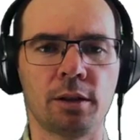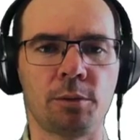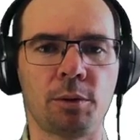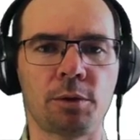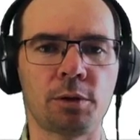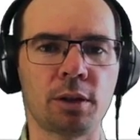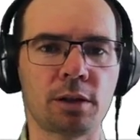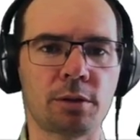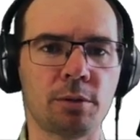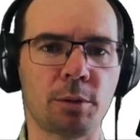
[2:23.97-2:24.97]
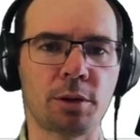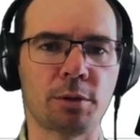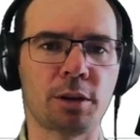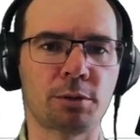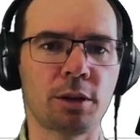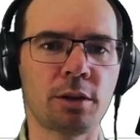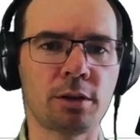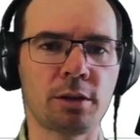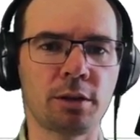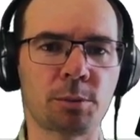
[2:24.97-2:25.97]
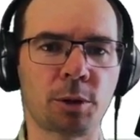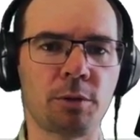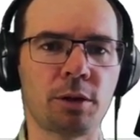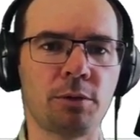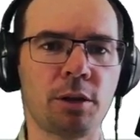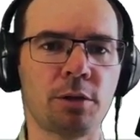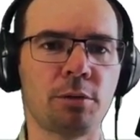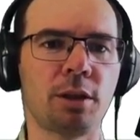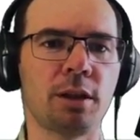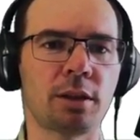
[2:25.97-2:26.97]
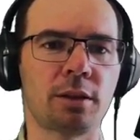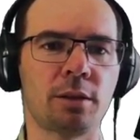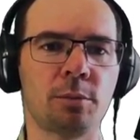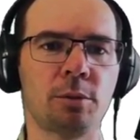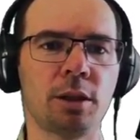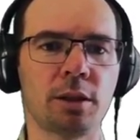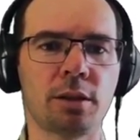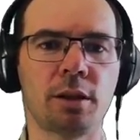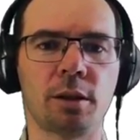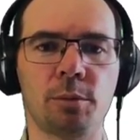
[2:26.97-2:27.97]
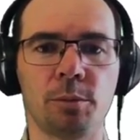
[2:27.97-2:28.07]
We saw that recently in the previous video. Yes, and why is that?